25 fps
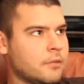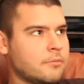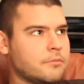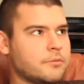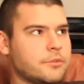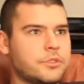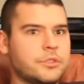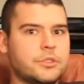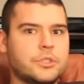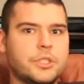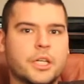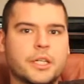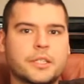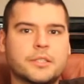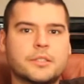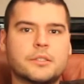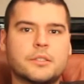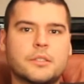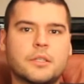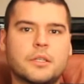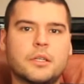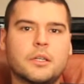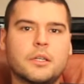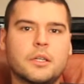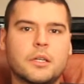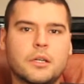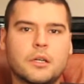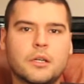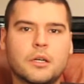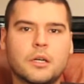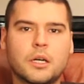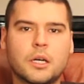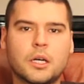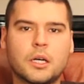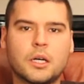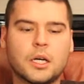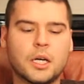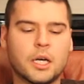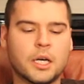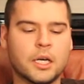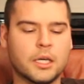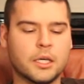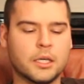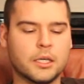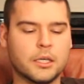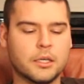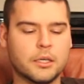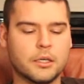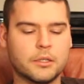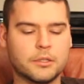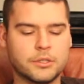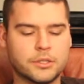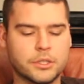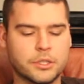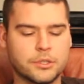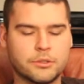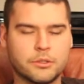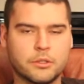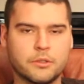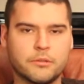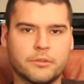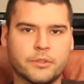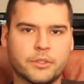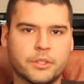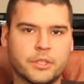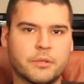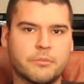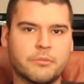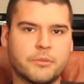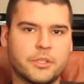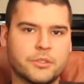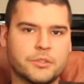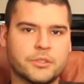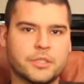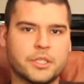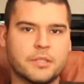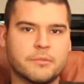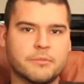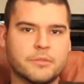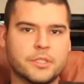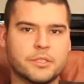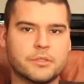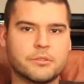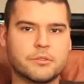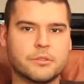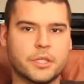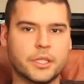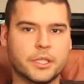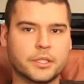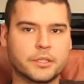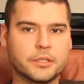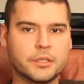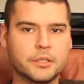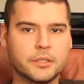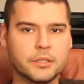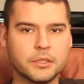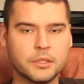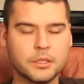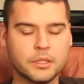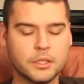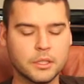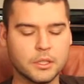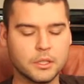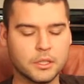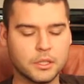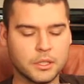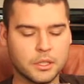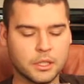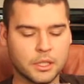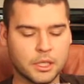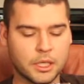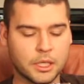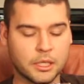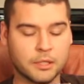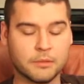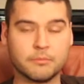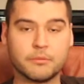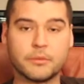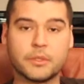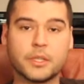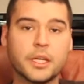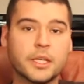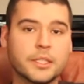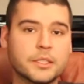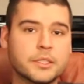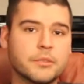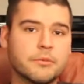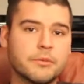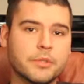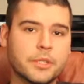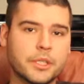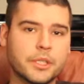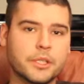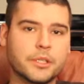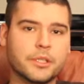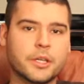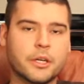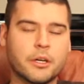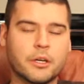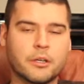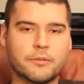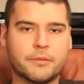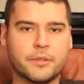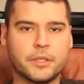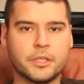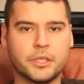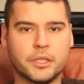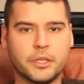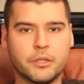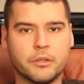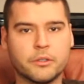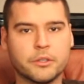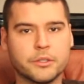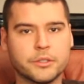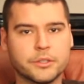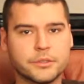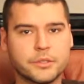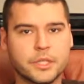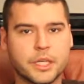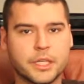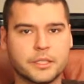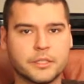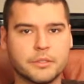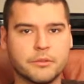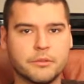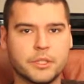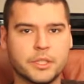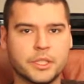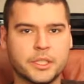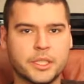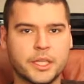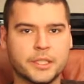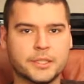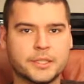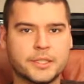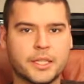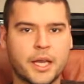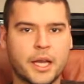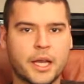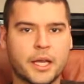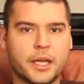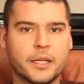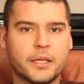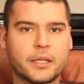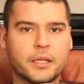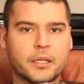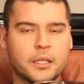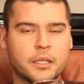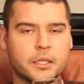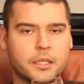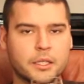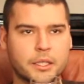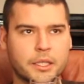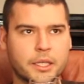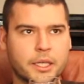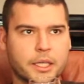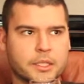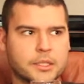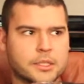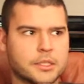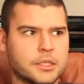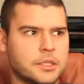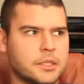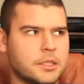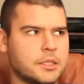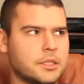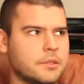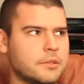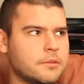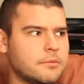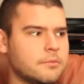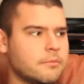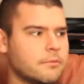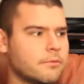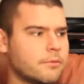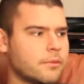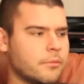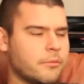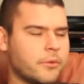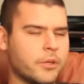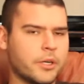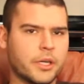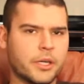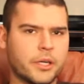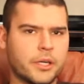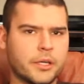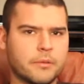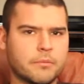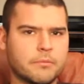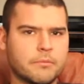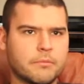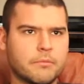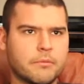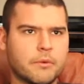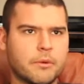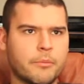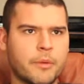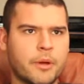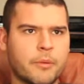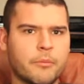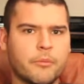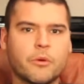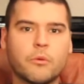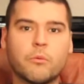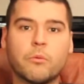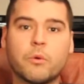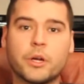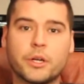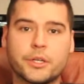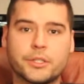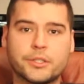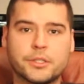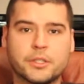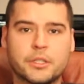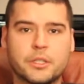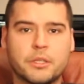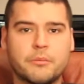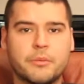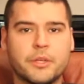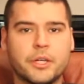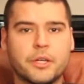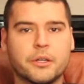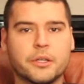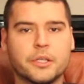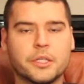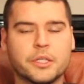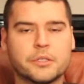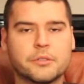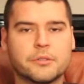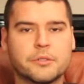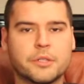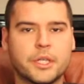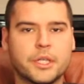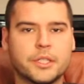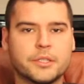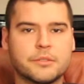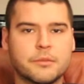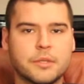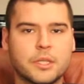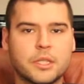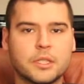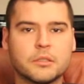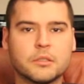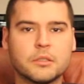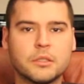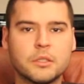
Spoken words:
just over in the Museum District. And actually really good coffee, and the owner is actually a really nice guy. He actually, from what I remember, works in the beer industry as well.